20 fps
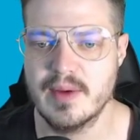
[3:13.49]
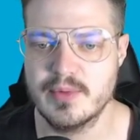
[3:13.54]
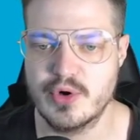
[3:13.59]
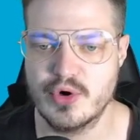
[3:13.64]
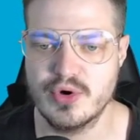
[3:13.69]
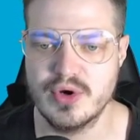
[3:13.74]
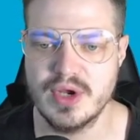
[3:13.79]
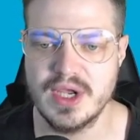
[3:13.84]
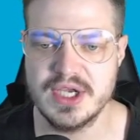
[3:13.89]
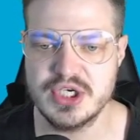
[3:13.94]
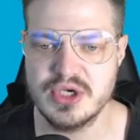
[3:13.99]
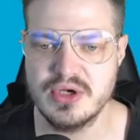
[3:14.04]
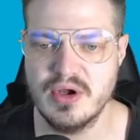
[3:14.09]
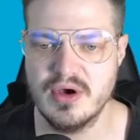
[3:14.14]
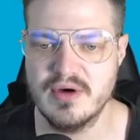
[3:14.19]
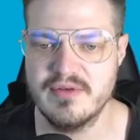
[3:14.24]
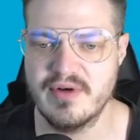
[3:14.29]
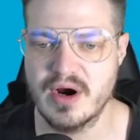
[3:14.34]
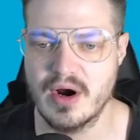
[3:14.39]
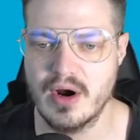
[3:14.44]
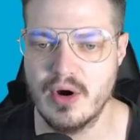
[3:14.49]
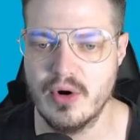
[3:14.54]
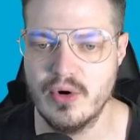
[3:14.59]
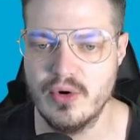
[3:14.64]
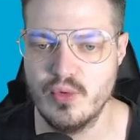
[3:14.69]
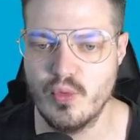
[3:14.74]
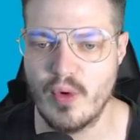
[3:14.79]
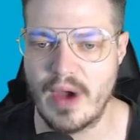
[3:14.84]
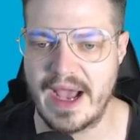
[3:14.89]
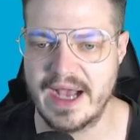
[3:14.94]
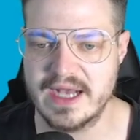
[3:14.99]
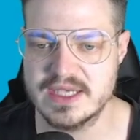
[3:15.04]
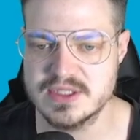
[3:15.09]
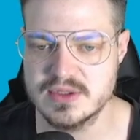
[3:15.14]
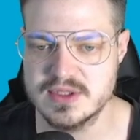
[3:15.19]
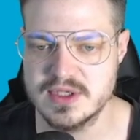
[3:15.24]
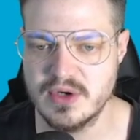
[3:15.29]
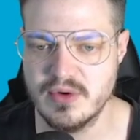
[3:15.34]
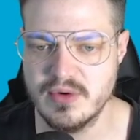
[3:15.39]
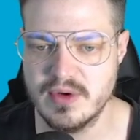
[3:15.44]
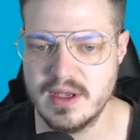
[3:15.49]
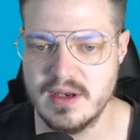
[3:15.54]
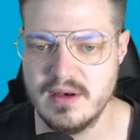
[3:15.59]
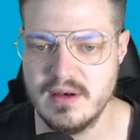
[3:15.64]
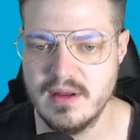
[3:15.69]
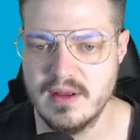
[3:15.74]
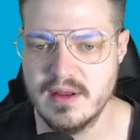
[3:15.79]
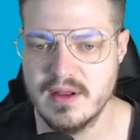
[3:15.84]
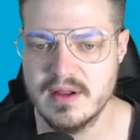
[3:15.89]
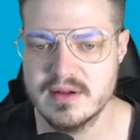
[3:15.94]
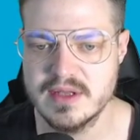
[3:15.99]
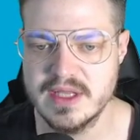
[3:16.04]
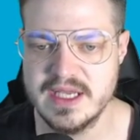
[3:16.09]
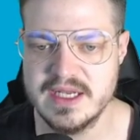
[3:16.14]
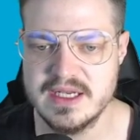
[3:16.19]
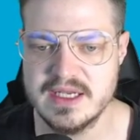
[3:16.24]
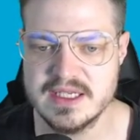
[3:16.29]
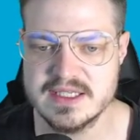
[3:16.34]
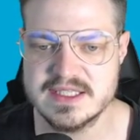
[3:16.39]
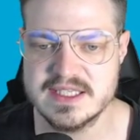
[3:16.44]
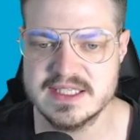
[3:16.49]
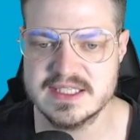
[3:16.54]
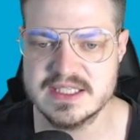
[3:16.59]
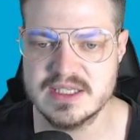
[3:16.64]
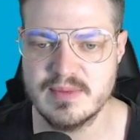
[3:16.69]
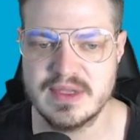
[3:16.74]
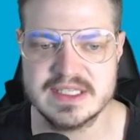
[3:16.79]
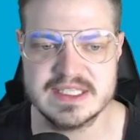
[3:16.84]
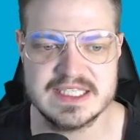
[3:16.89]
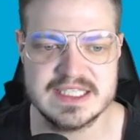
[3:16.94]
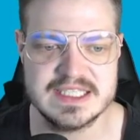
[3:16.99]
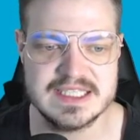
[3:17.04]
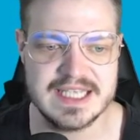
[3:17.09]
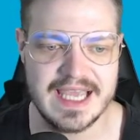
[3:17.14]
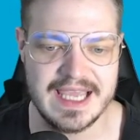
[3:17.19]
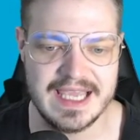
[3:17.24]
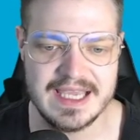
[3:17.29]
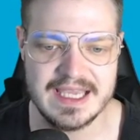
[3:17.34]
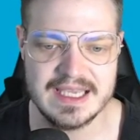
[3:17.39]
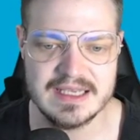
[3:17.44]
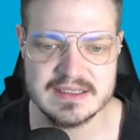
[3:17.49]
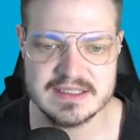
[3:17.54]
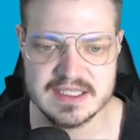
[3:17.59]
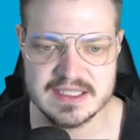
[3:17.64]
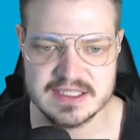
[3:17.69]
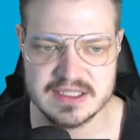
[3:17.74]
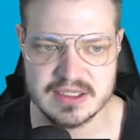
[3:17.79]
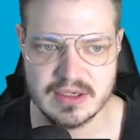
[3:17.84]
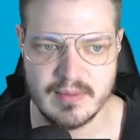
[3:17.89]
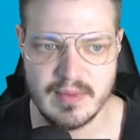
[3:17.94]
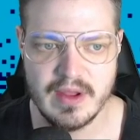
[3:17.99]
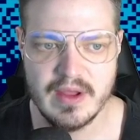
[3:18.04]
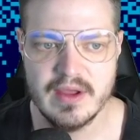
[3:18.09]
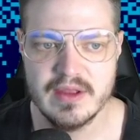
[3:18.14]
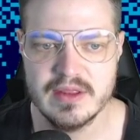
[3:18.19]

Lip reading: creation of our own Waxel token, lending system, and staking system.